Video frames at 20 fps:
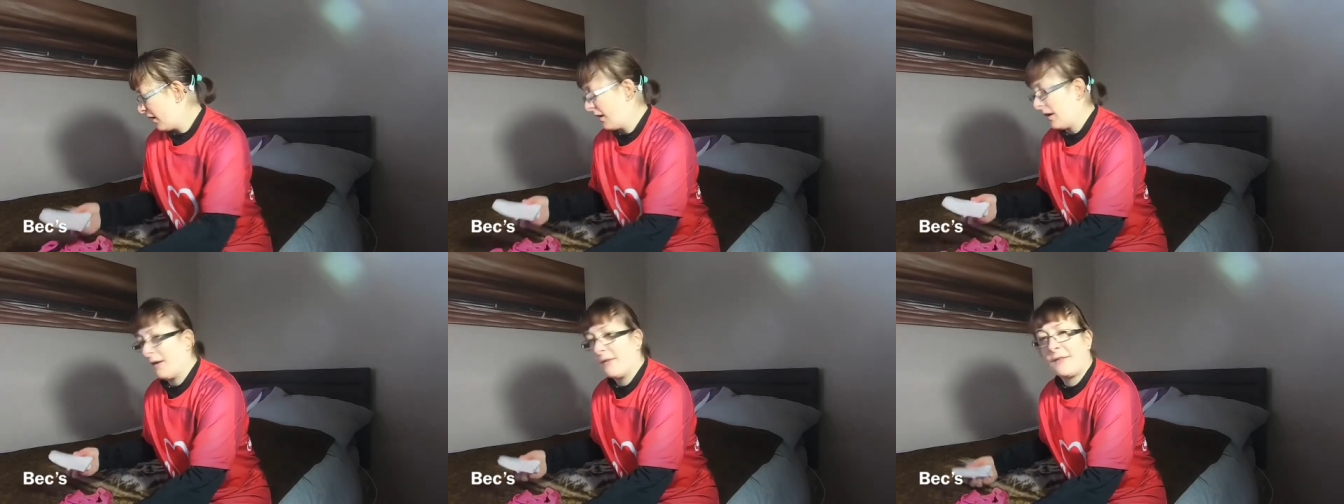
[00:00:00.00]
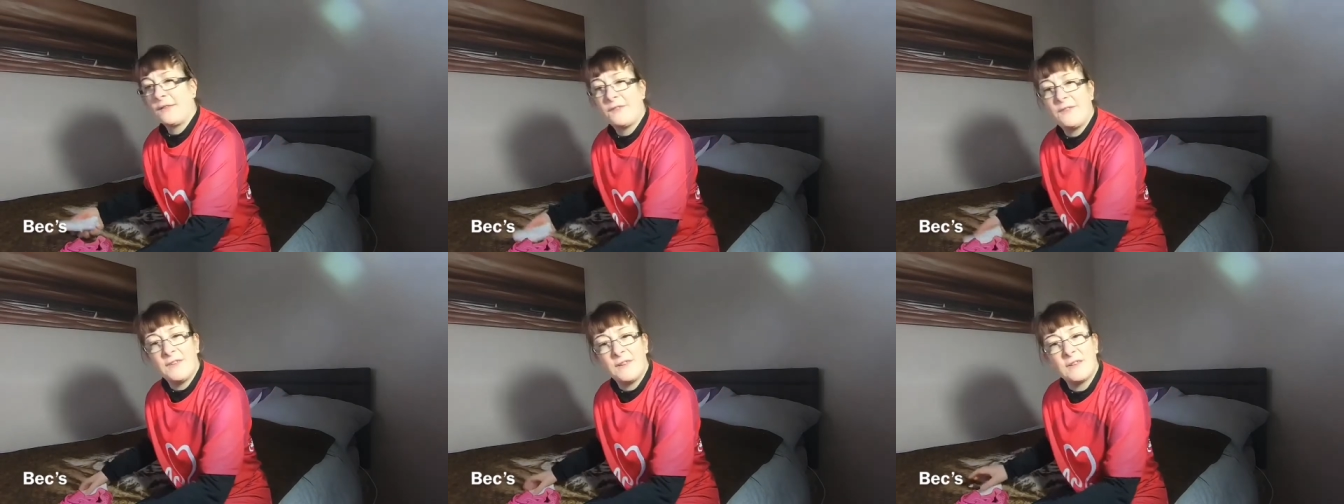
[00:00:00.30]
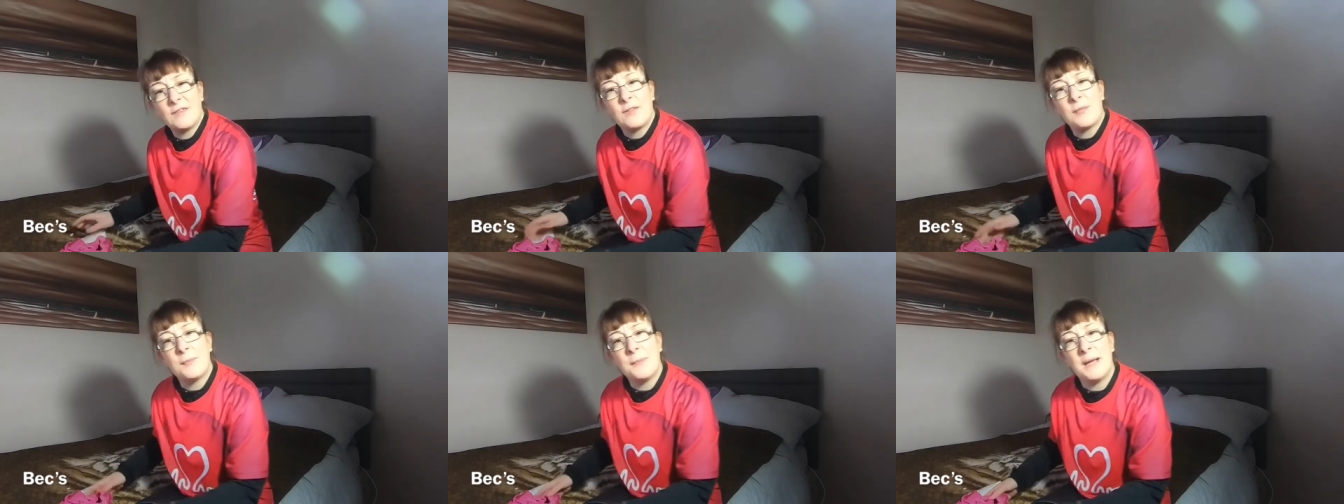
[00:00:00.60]
they feel
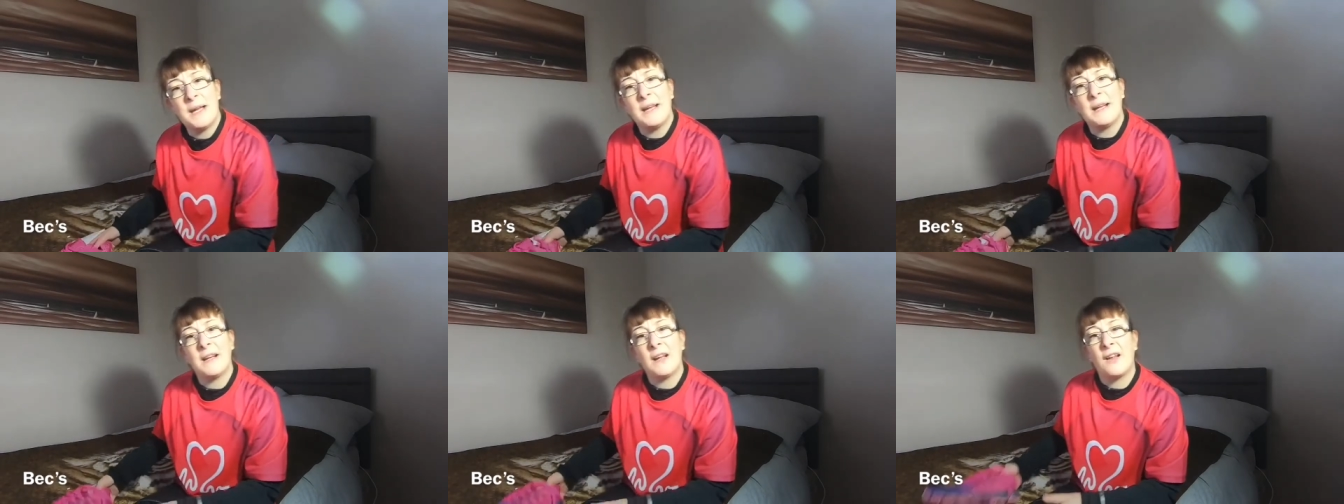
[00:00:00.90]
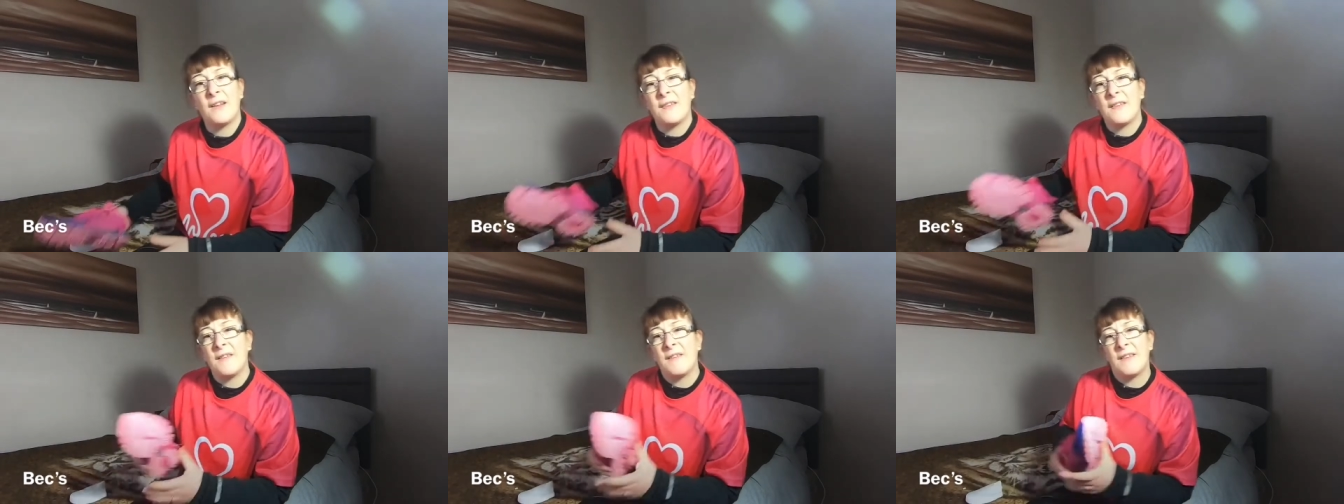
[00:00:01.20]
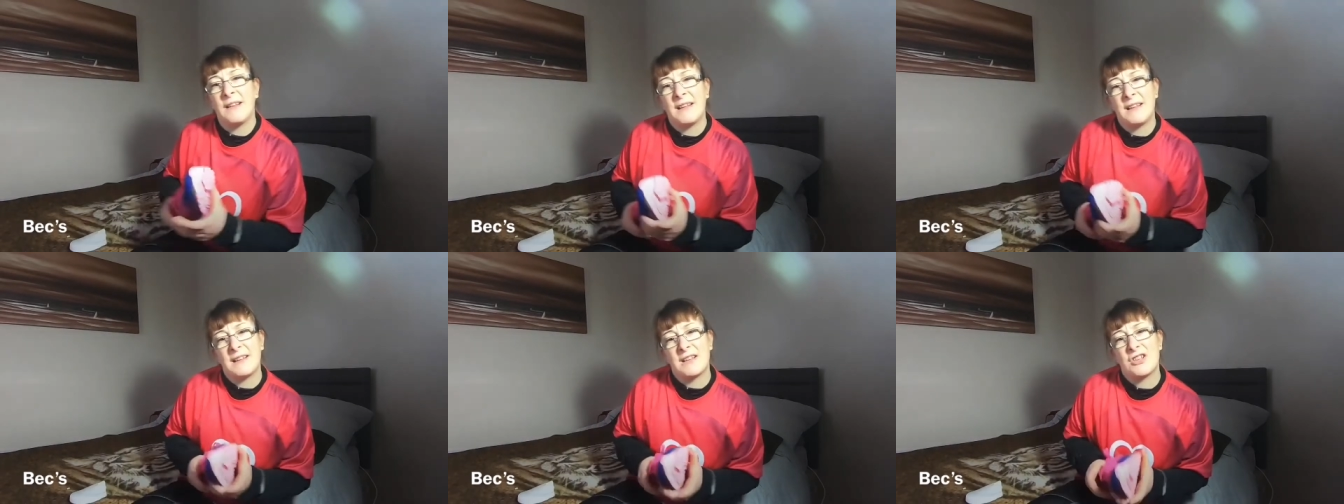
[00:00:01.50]
to me like they were a
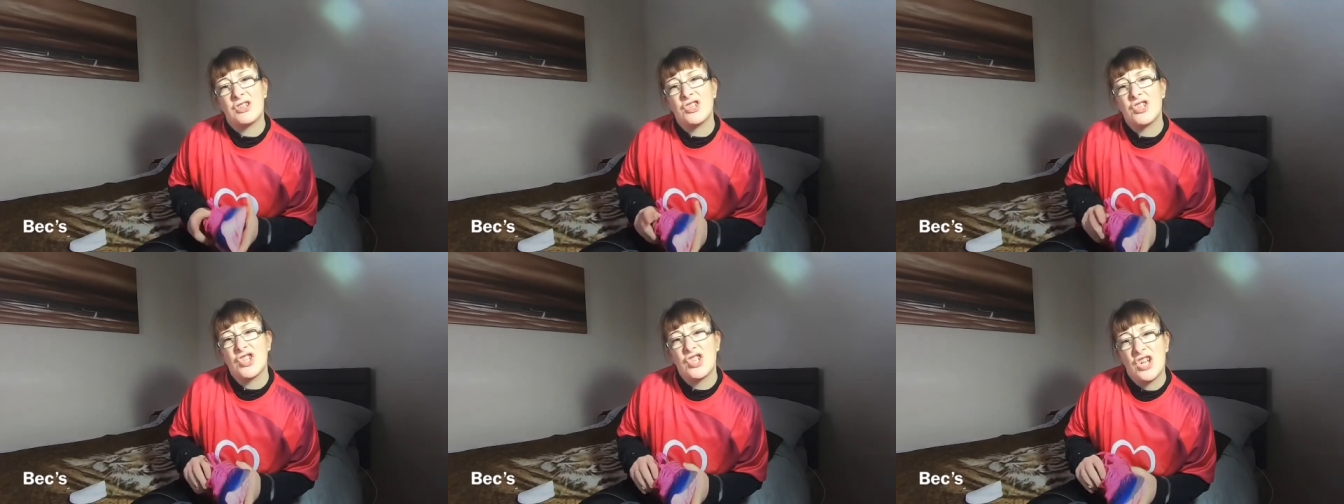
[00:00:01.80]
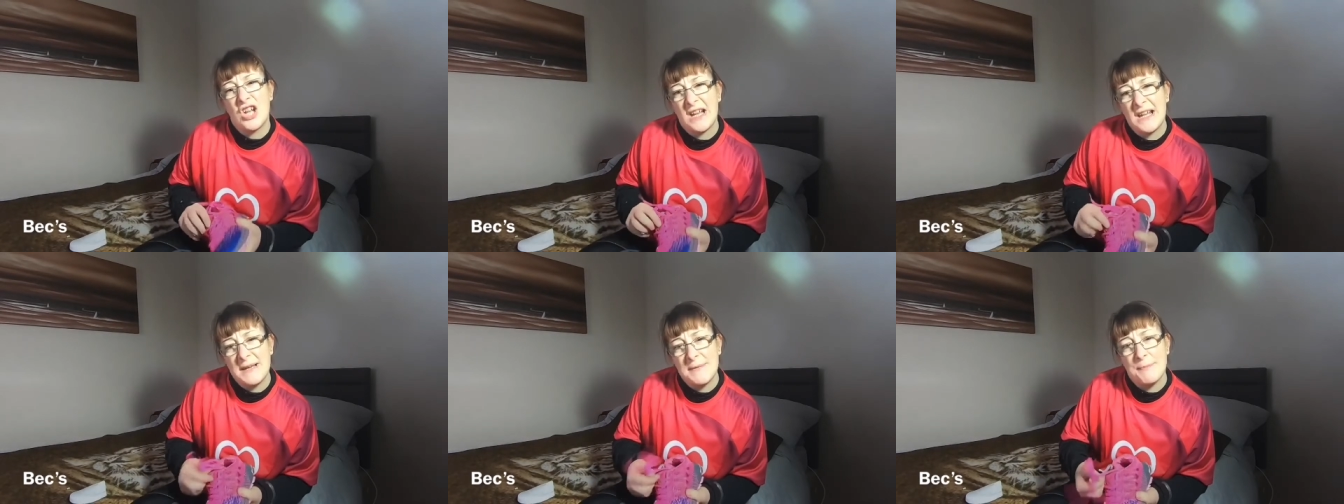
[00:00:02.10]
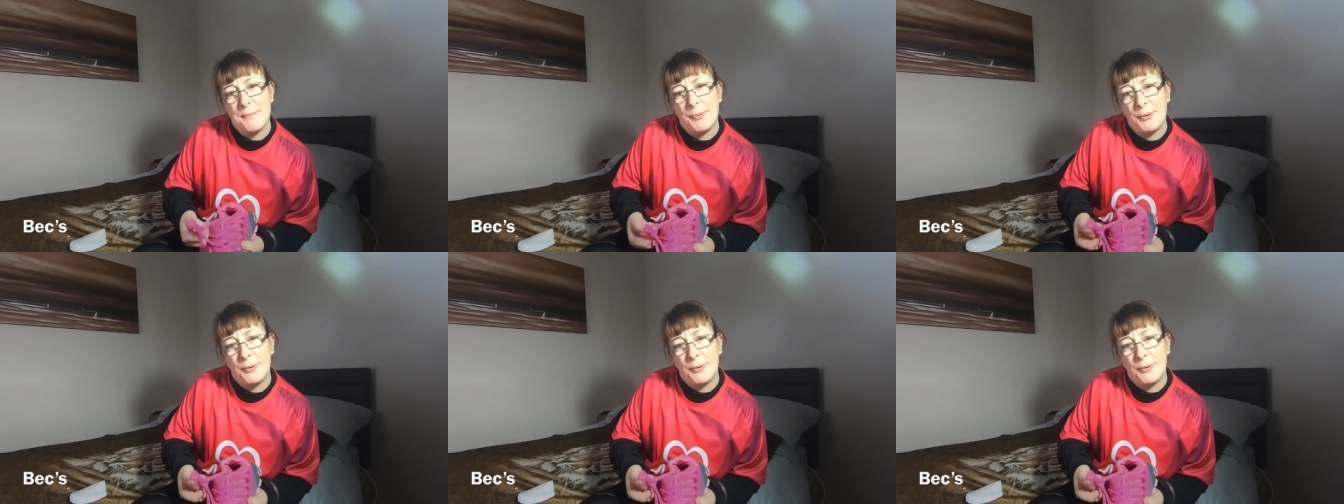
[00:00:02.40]
little cheap.